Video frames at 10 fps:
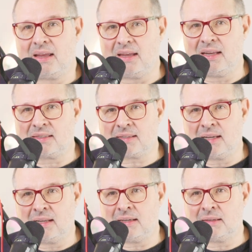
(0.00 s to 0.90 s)
It,
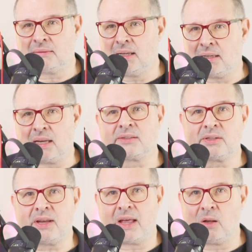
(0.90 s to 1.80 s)
it, it
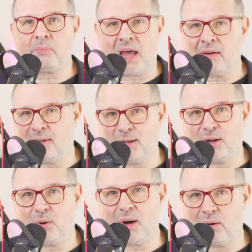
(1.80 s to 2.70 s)
doesn't help having
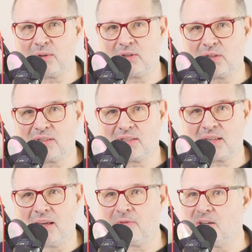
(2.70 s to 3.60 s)
no outages
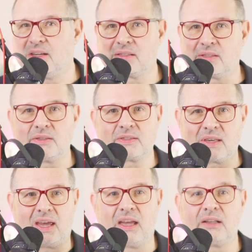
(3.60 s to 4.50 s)
if it doesn't
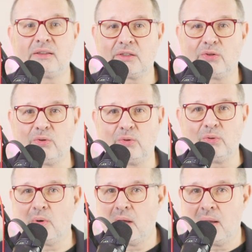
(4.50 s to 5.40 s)
scale
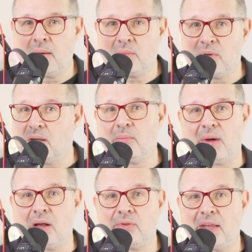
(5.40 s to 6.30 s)
to the
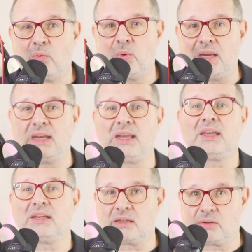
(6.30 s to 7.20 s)
amount that we
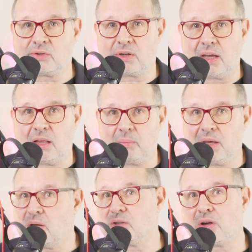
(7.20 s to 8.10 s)
need it to scale,
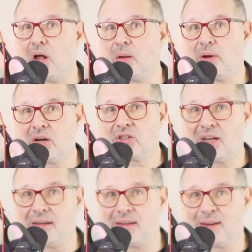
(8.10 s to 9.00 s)
because all
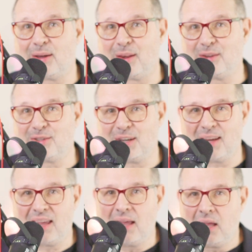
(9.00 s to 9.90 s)
blockchain technology
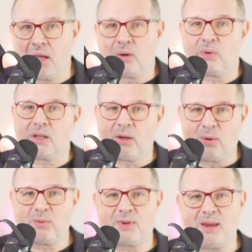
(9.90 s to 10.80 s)
will
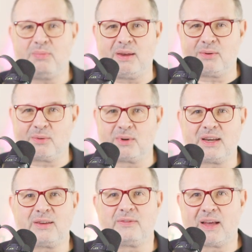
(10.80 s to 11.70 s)
only be
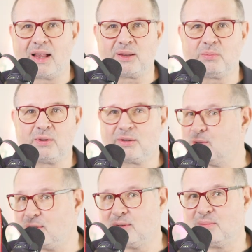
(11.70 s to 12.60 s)
really valuable
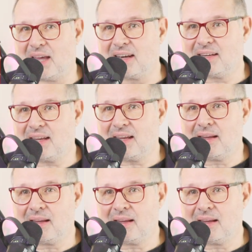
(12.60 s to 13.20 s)
to humanity